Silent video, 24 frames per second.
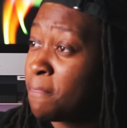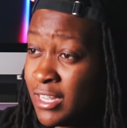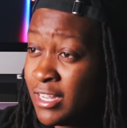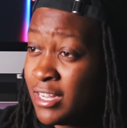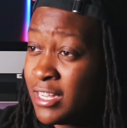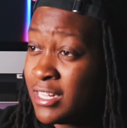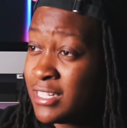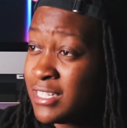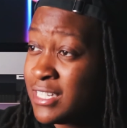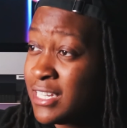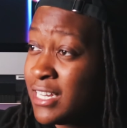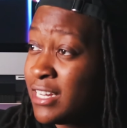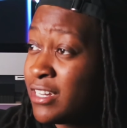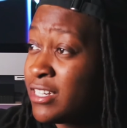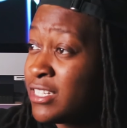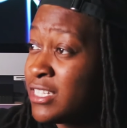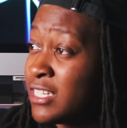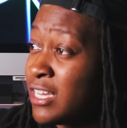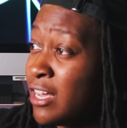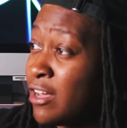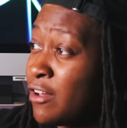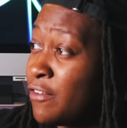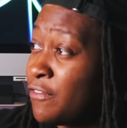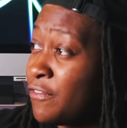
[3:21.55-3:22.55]
You can see
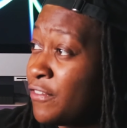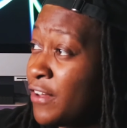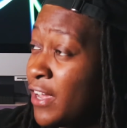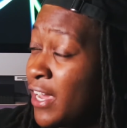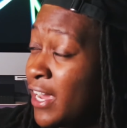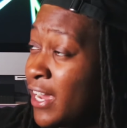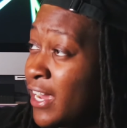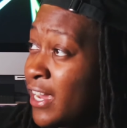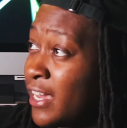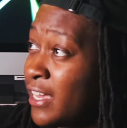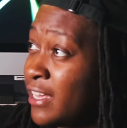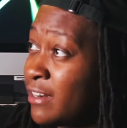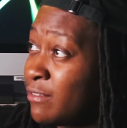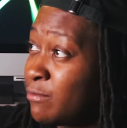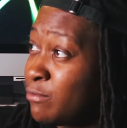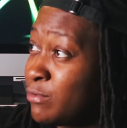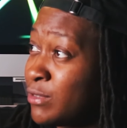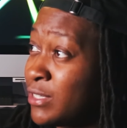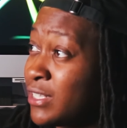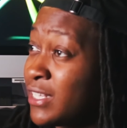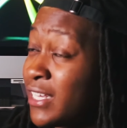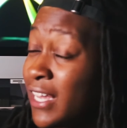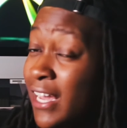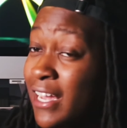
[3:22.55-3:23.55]
yourself, and
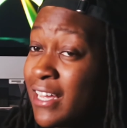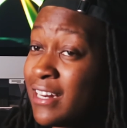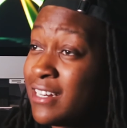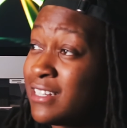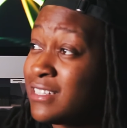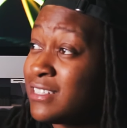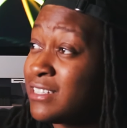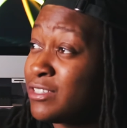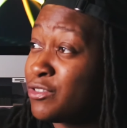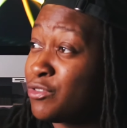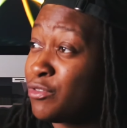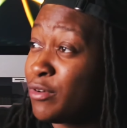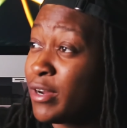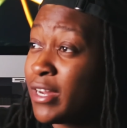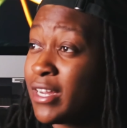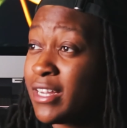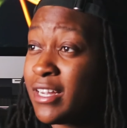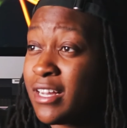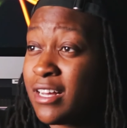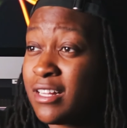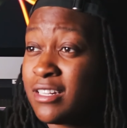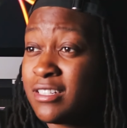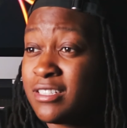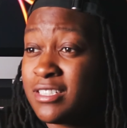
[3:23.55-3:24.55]
with Canon's
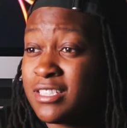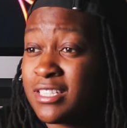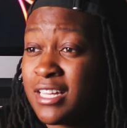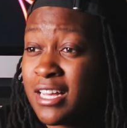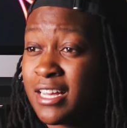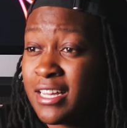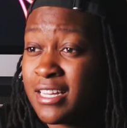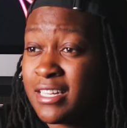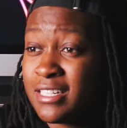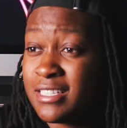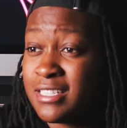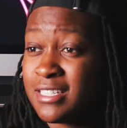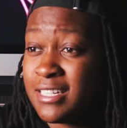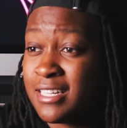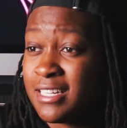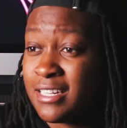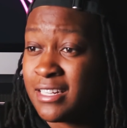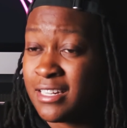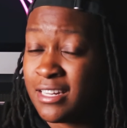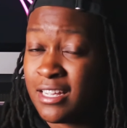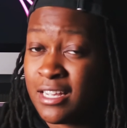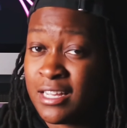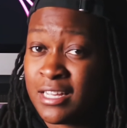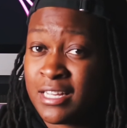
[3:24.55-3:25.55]
great color science
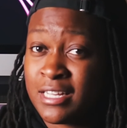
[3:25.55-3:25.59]
and